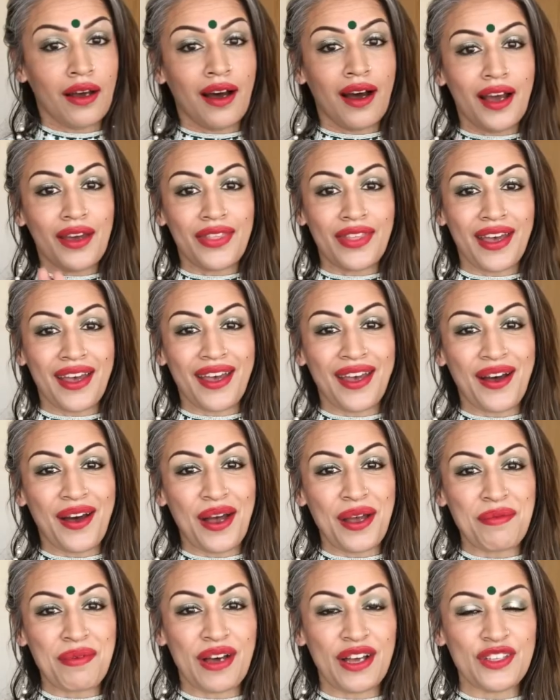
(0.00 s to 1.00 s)
Hi there,
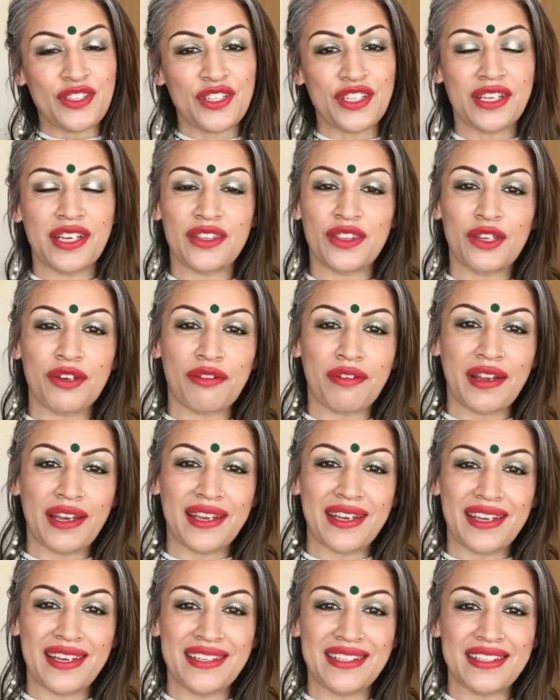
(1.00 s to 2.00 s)
I'm Haji at the Grey
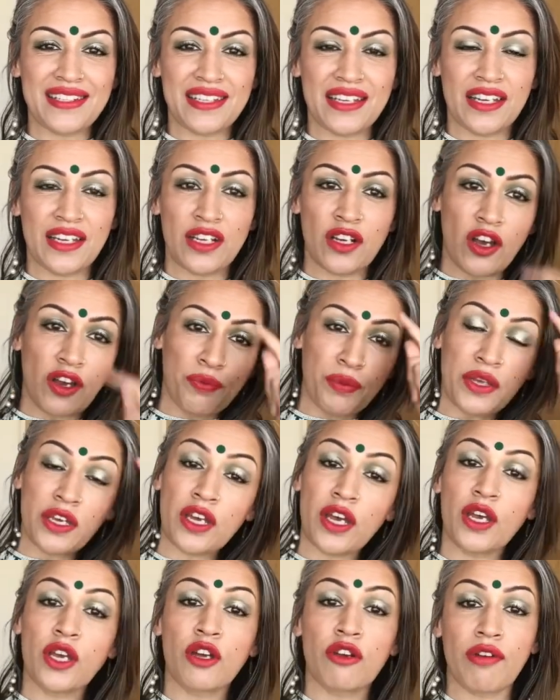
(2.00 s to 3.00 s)
Indian. I've been
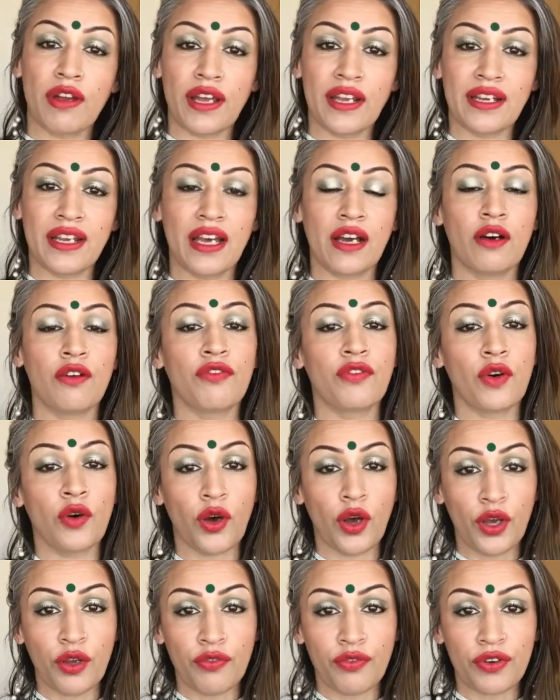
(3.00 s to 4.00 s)
going grey now for
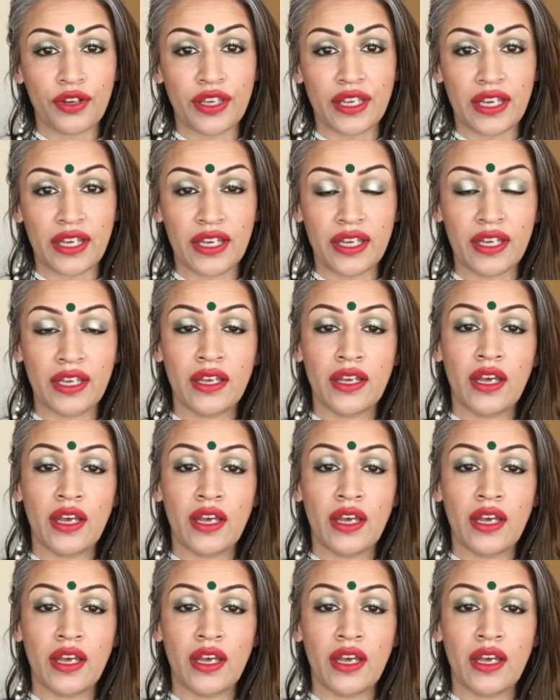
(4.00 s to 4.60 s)
over a year.